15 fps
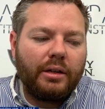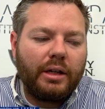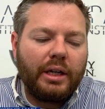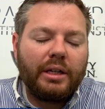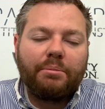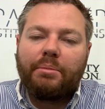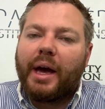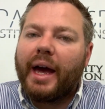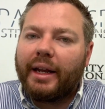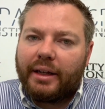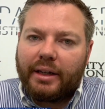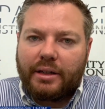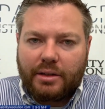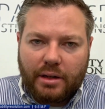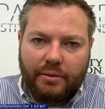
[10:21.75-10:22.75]

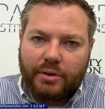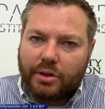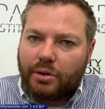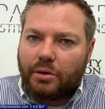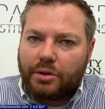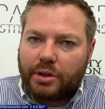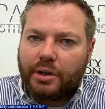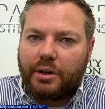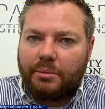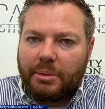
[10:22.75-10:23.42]
independence of the Social Security